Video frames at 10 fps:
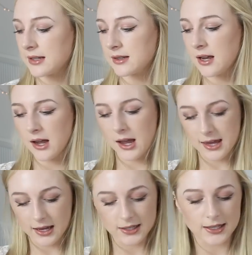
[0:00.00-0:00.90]
is a
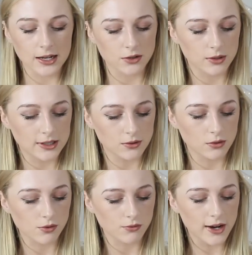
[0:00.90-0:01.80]
Yankee candle and it's called